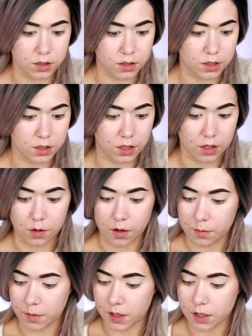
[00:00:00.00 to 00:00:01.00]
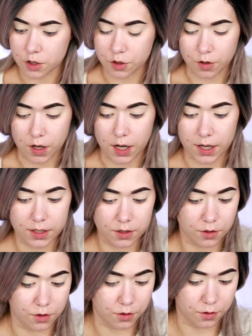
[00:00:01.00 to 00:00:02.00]
So I'm gonna try
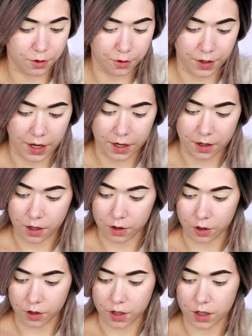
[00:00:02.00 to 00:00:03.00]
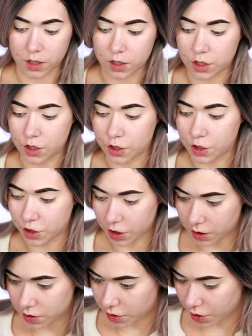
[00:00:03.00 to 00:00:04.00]
to create a look
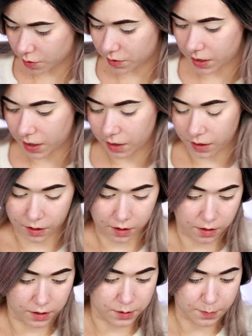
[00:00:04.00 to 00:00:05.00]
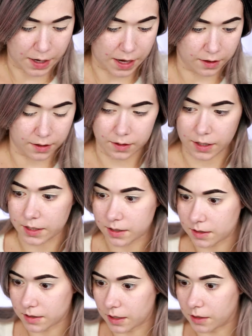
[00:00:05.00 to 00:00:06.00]
just using this palette
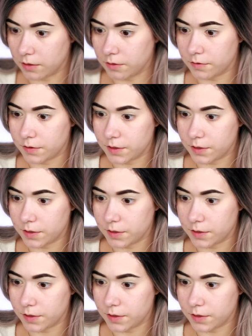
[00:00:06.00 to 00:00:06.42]
itself.